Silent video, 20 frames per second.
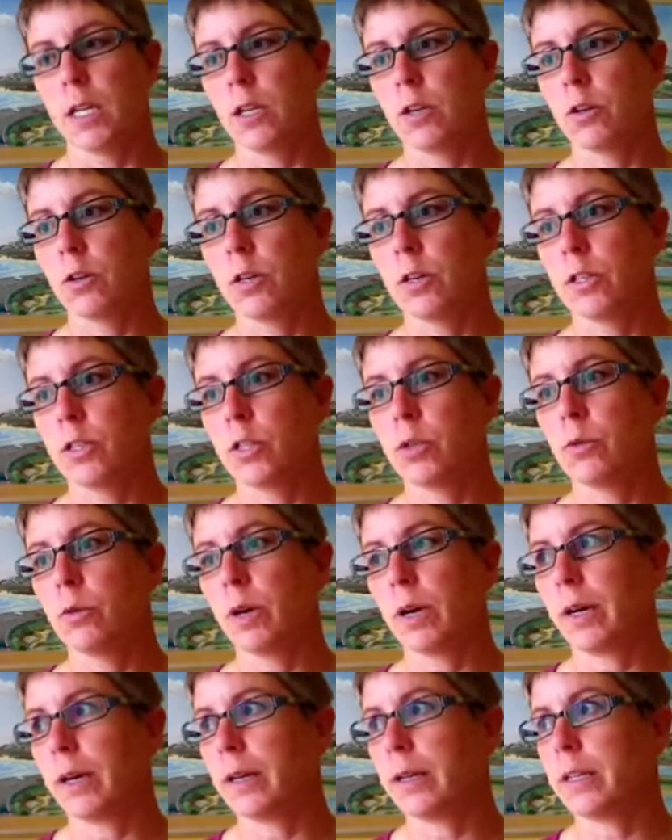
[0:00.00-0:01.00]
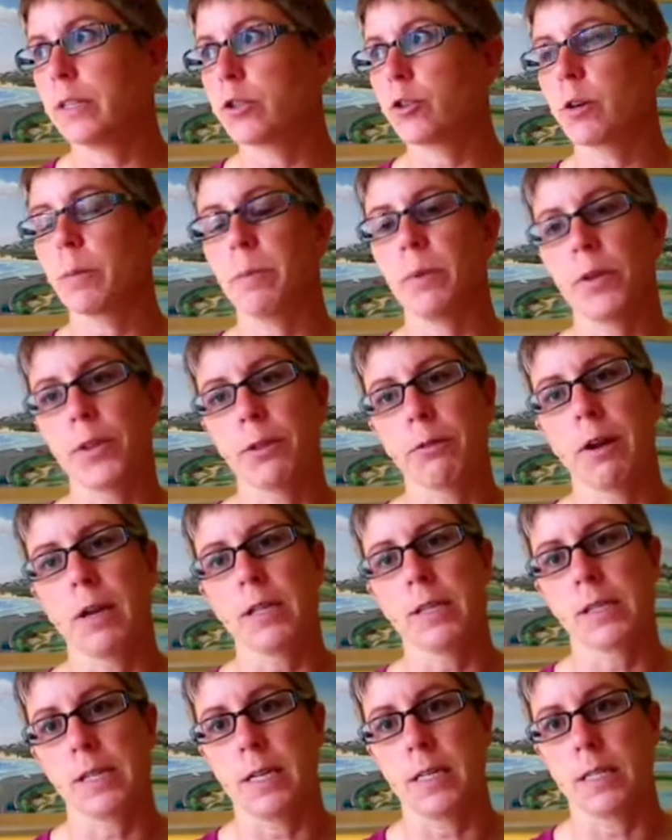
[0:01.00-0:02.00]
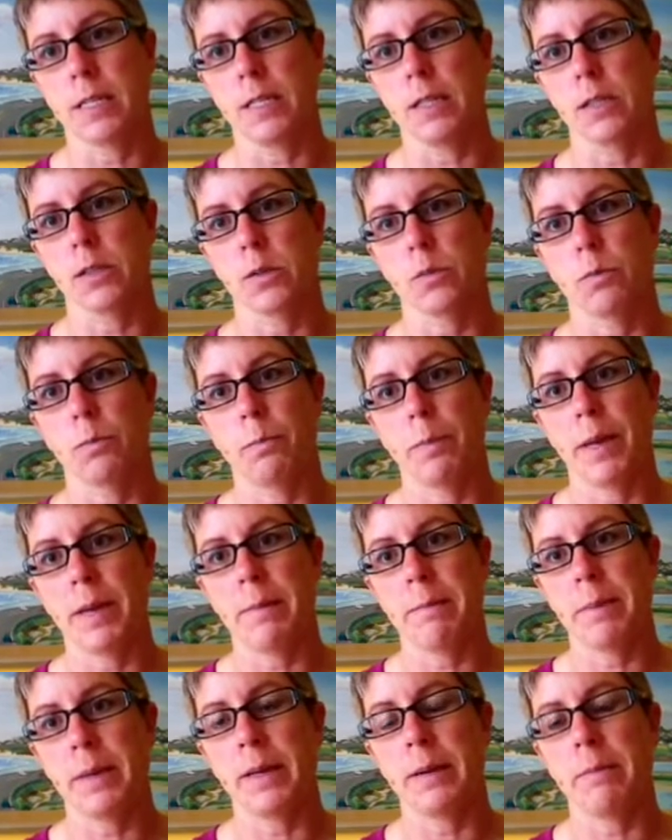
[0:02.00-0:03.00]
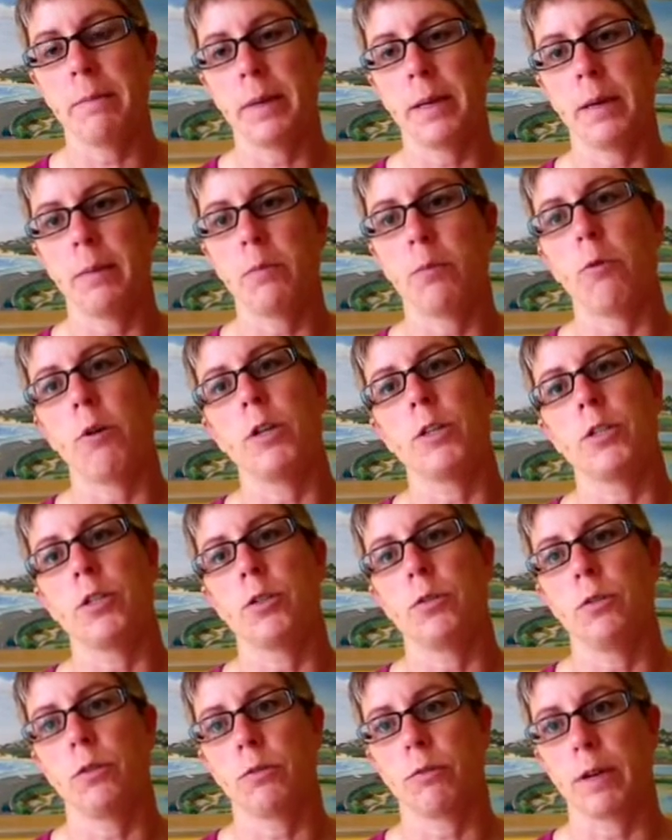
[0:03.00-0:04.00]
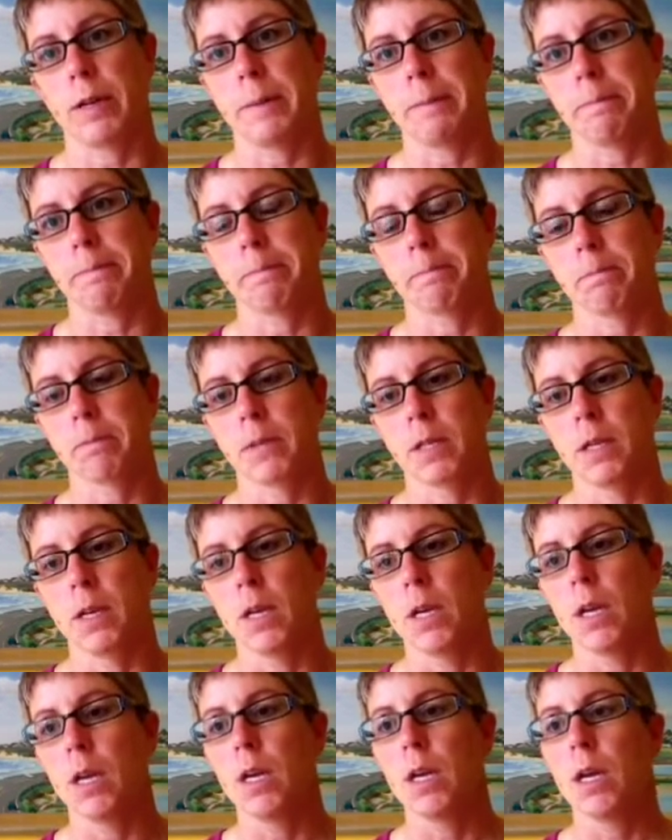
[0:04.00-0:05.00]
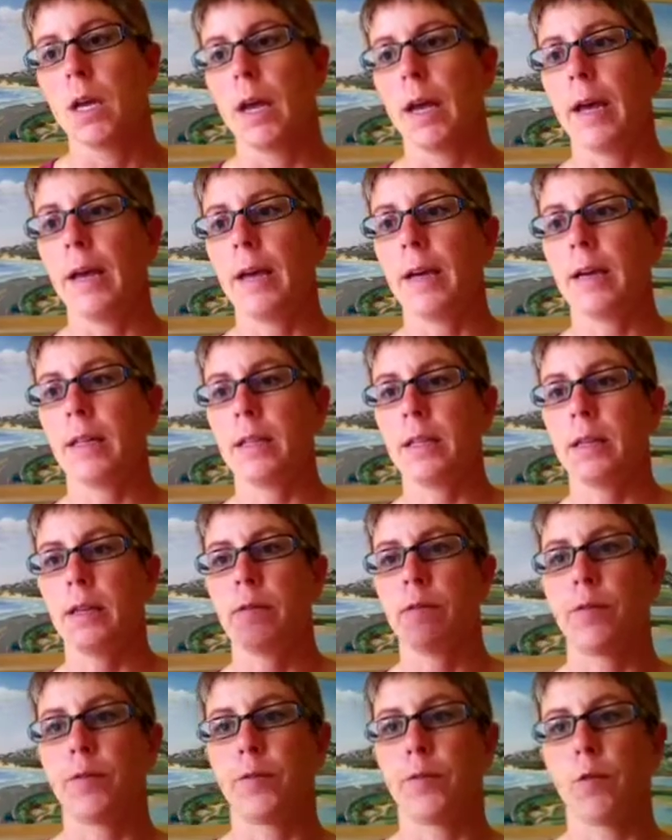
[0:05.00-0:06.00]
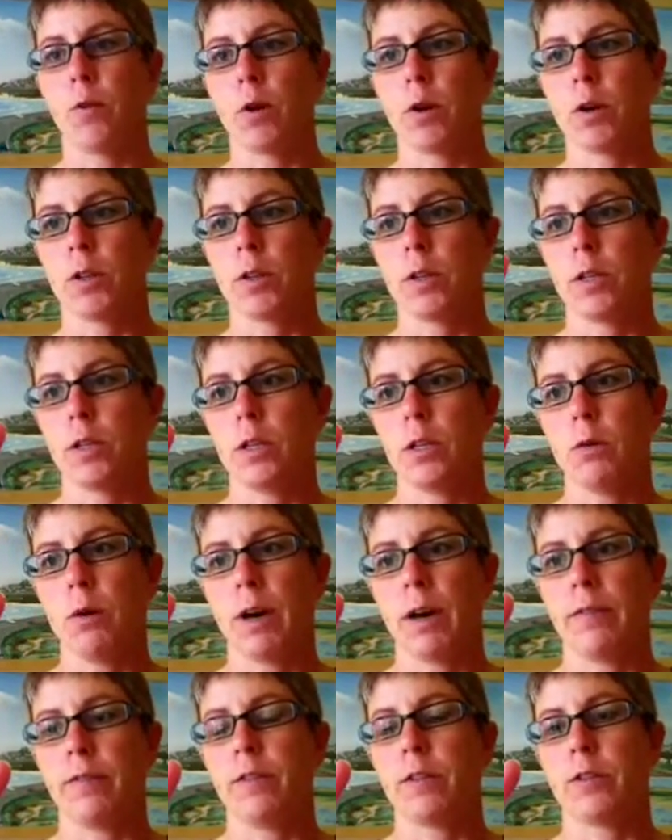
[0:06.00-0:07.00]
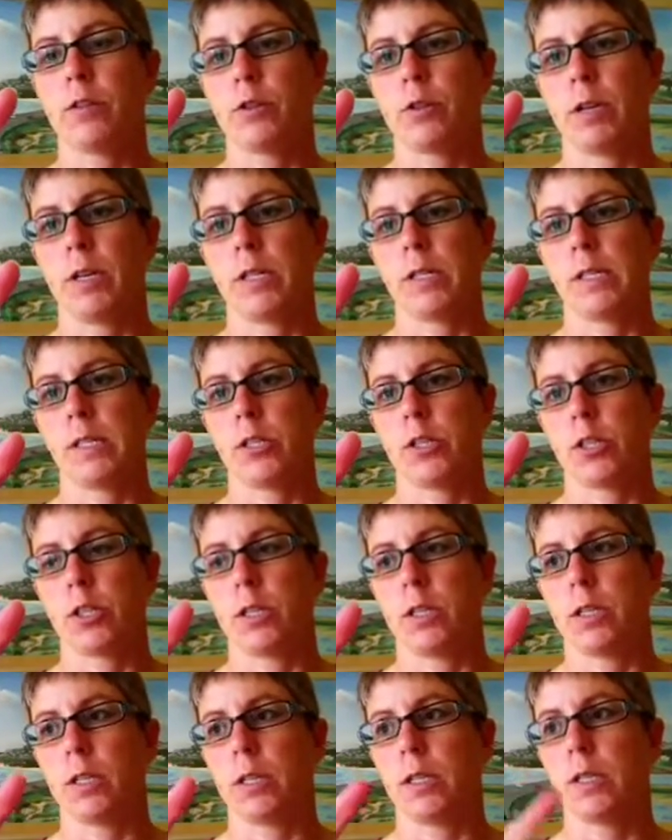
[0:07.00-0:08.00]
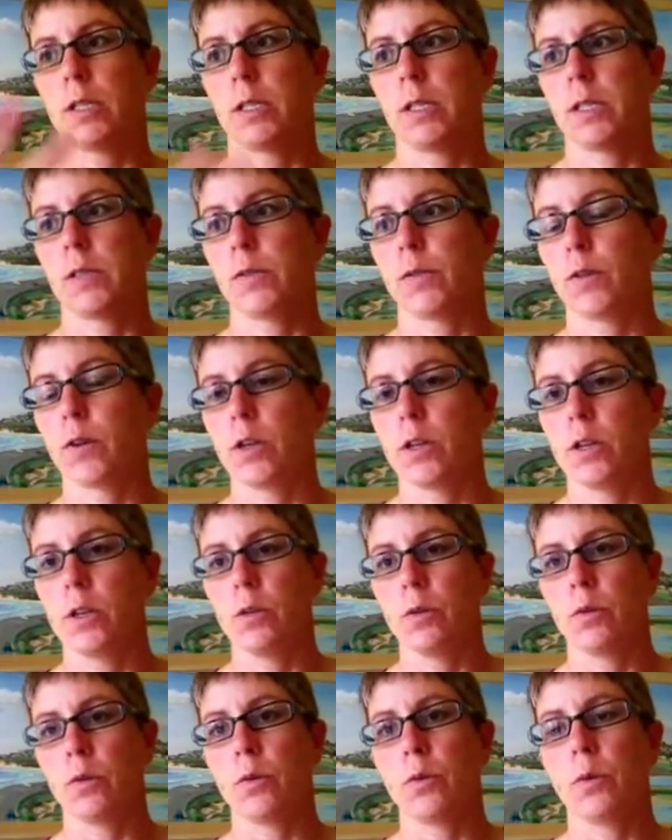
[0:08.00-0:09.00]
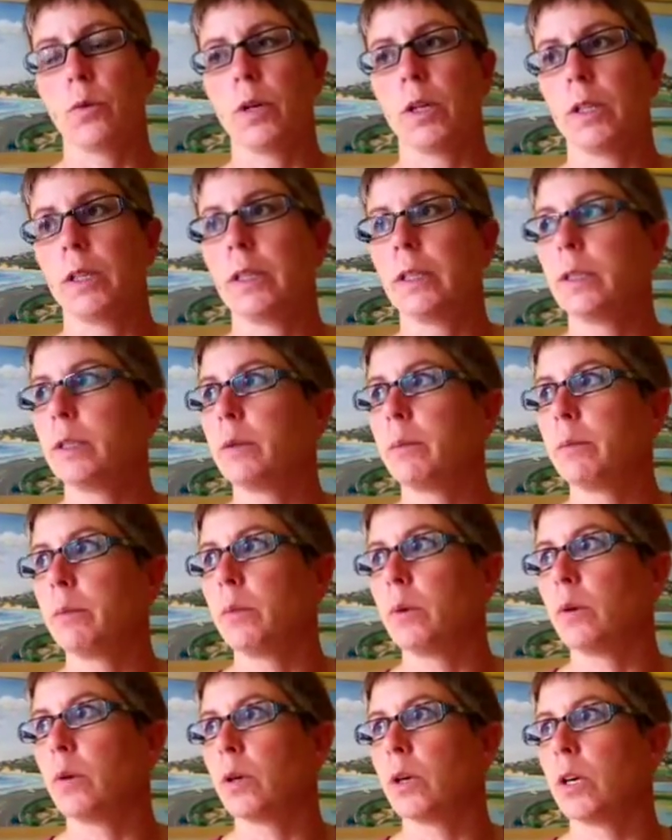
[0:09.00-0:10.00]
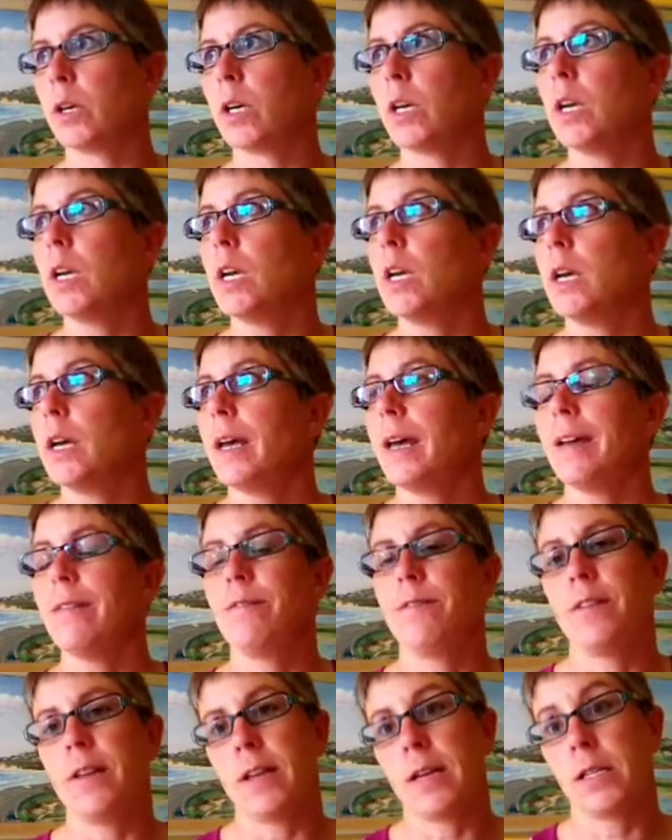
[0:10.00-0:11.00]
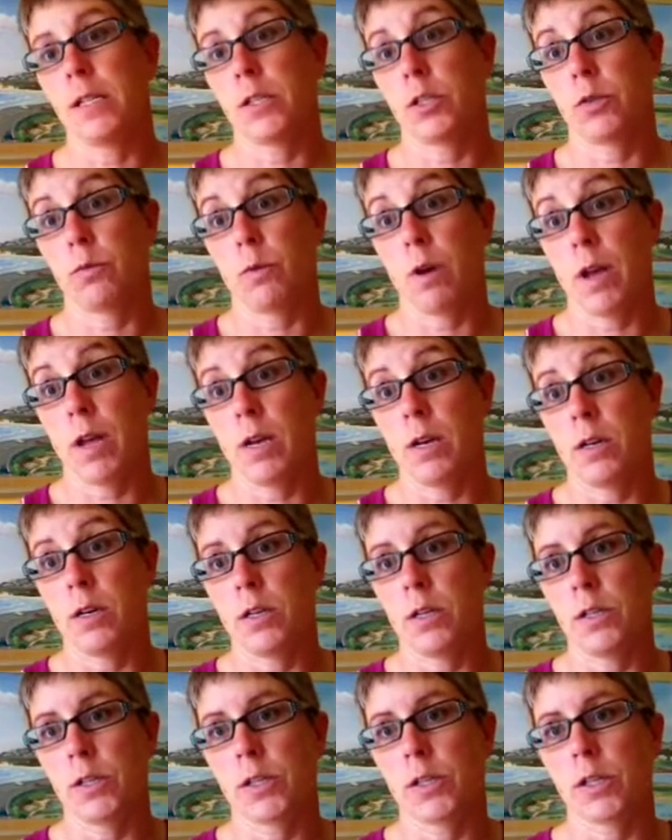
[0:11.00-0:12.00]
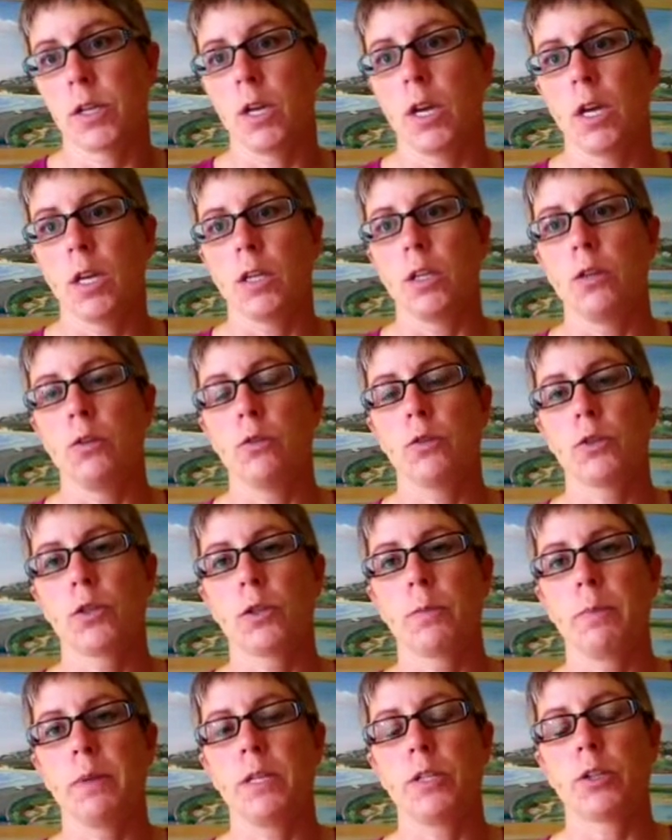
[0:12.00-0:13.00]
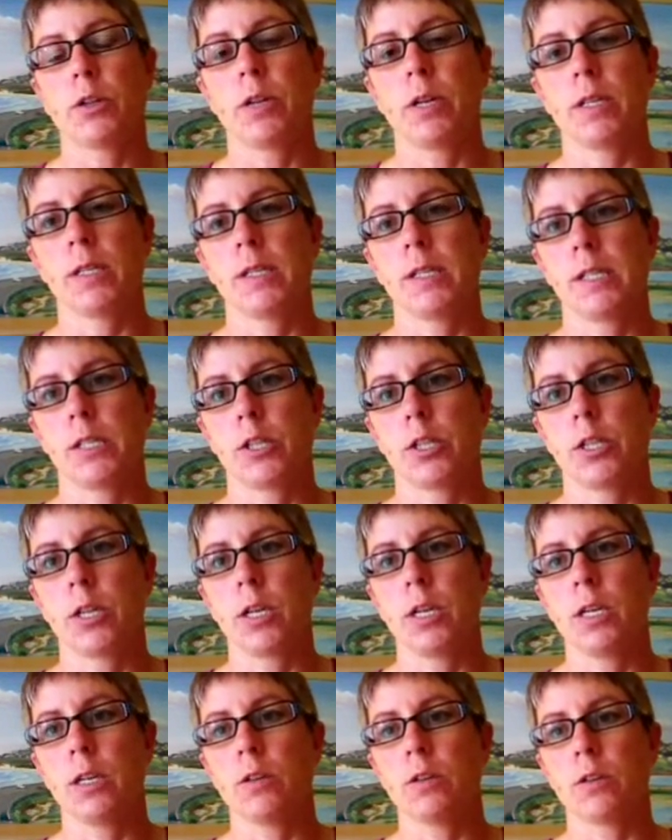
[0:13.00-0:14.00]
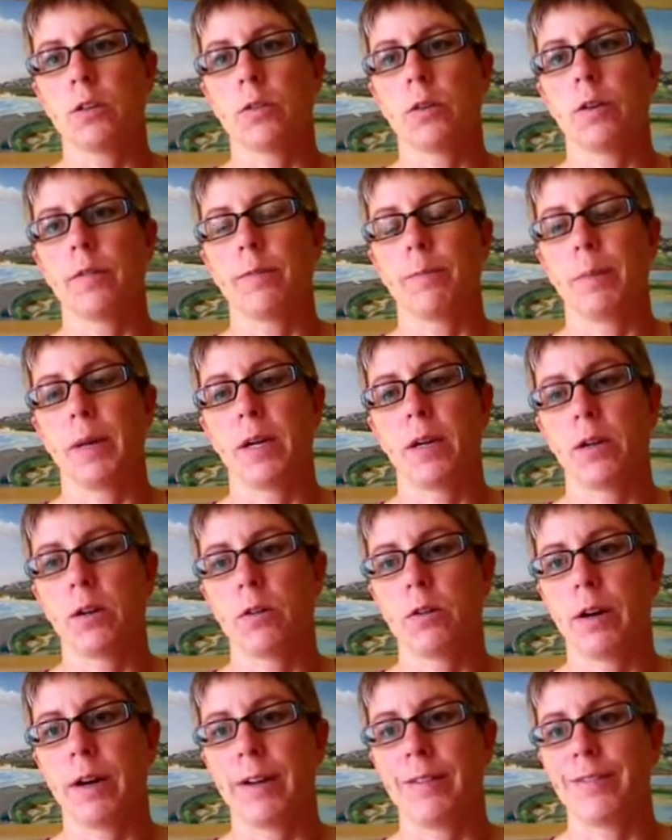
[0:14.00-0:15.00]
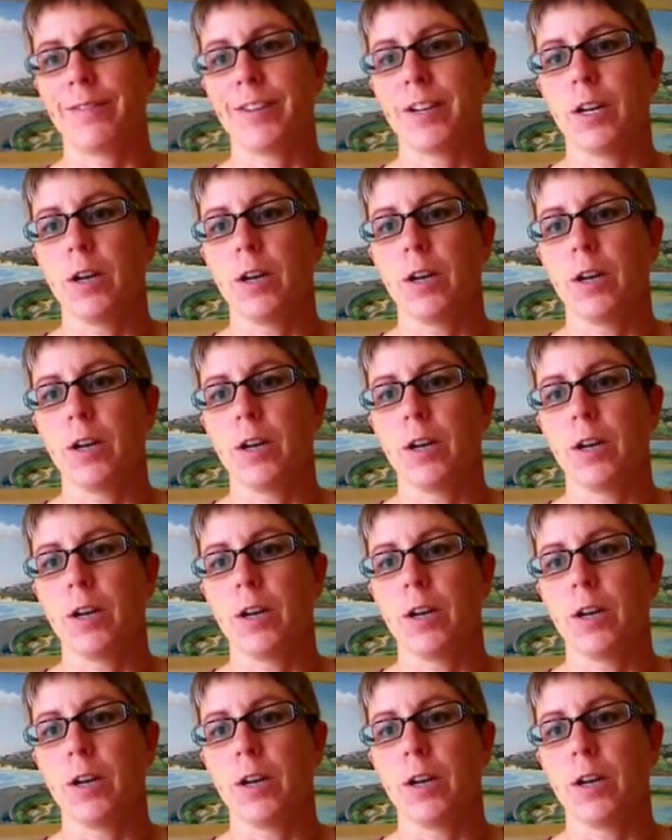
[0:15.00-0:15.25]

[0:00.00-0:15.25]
you're gonna do a triple threat sentence. Bam, bam, bam, one, two, three. And then fourth, you have your transition. This is for you a little more advanced writers. You should be transitioning your paragraph